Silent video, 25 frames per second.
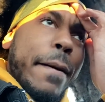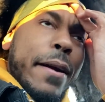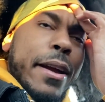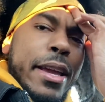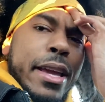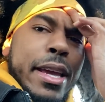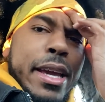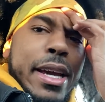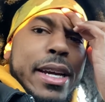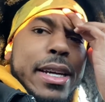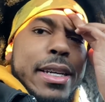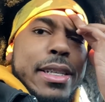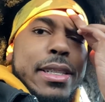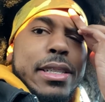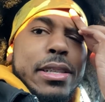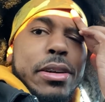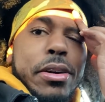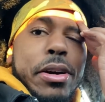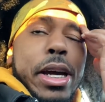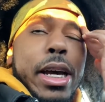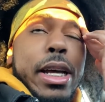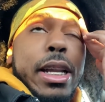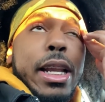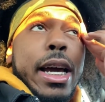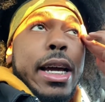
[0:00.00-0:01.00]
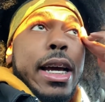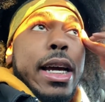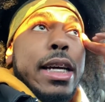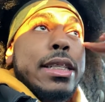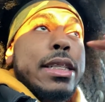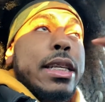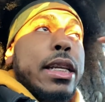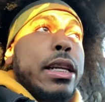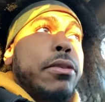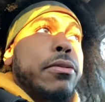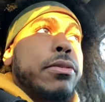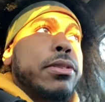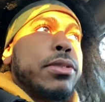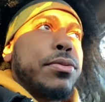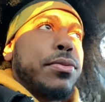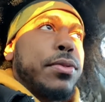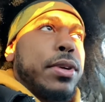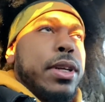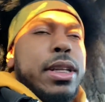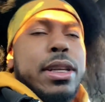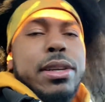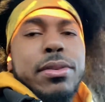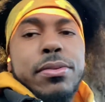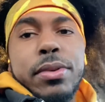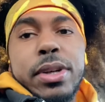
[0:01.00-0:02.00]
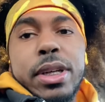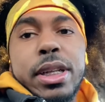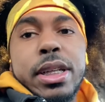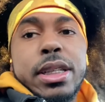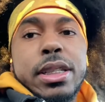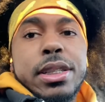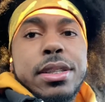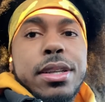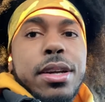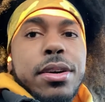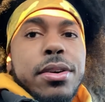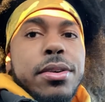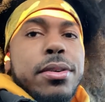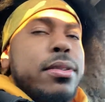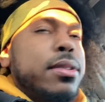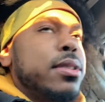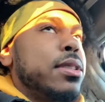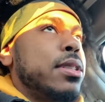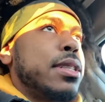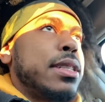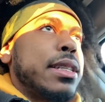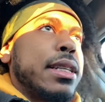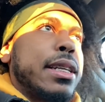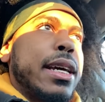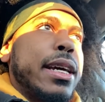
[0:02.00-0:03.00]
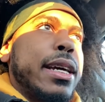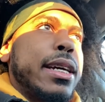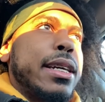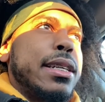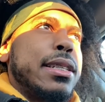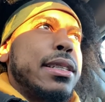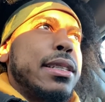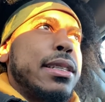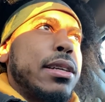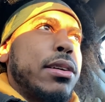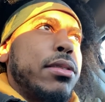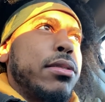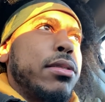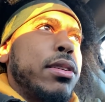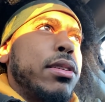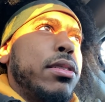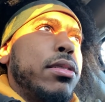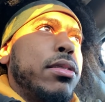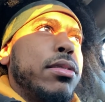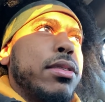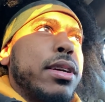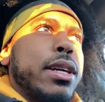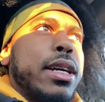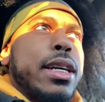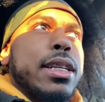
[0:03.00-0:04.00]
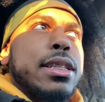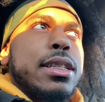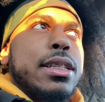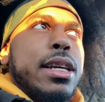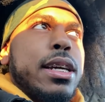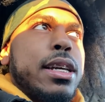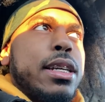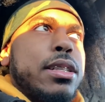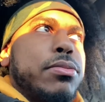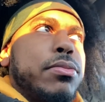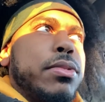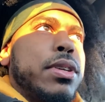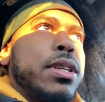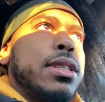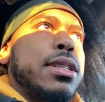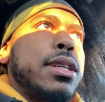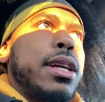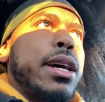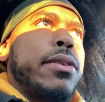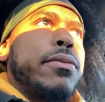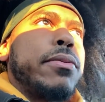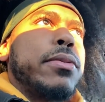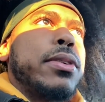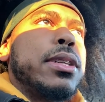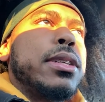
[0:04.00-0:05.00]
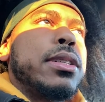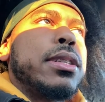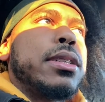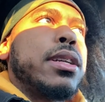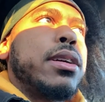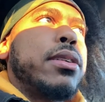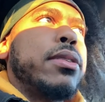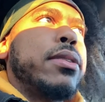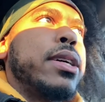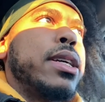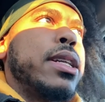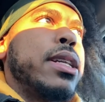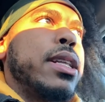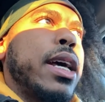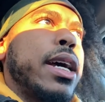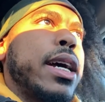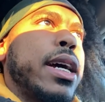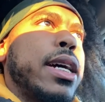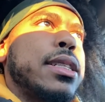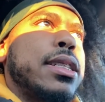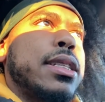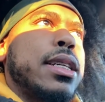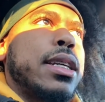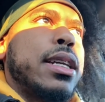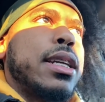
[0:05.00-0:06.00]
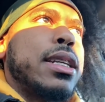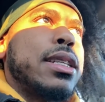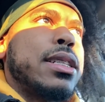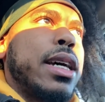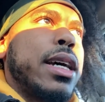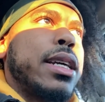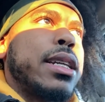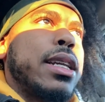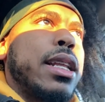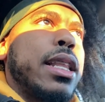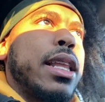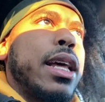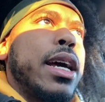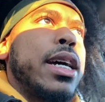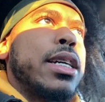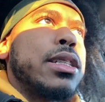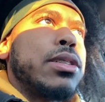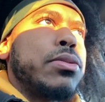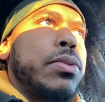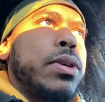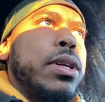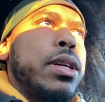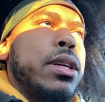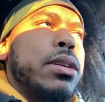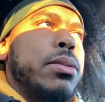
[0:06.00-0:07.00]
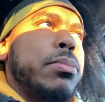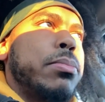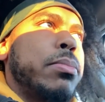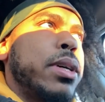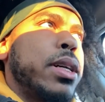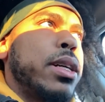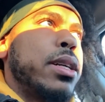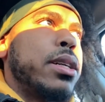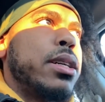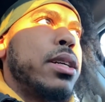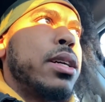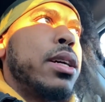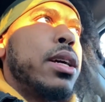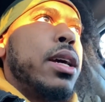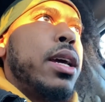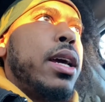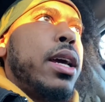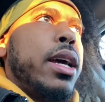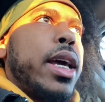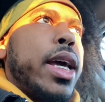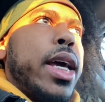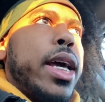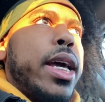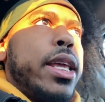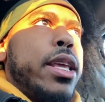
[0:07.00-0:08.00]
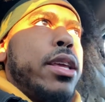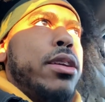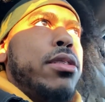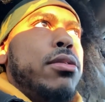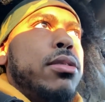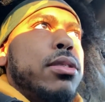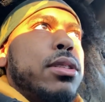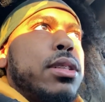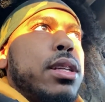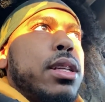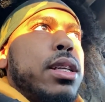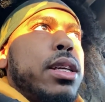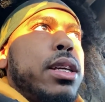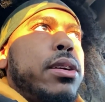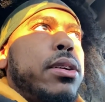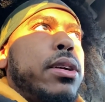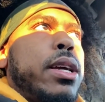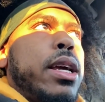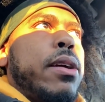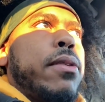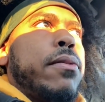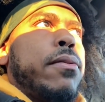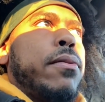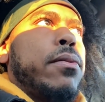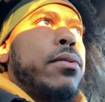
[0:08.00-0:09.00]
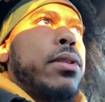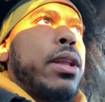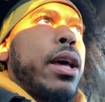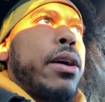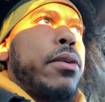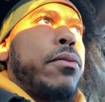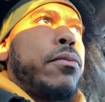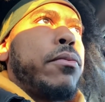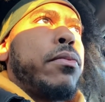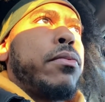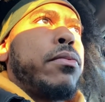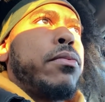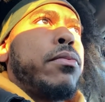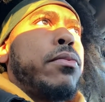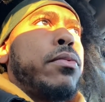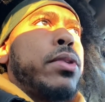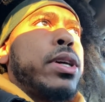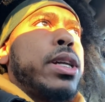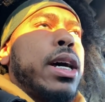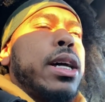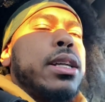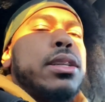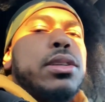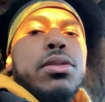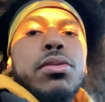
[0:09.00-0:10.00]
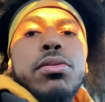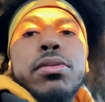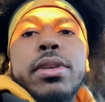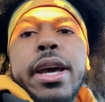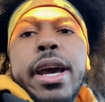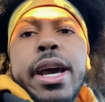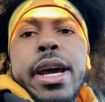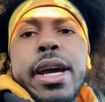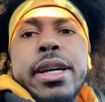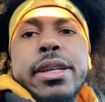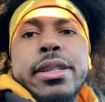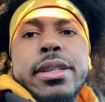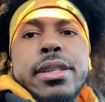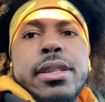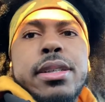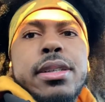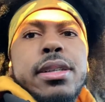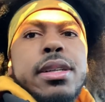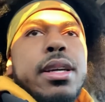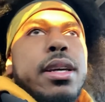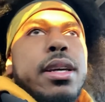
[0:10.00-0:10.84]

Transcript: yeah, so like I said, it was really, really slow today. So you're going to catch days where it's like really slow. And like I said, it's like the last week of the month. And usually, if, like when I do dash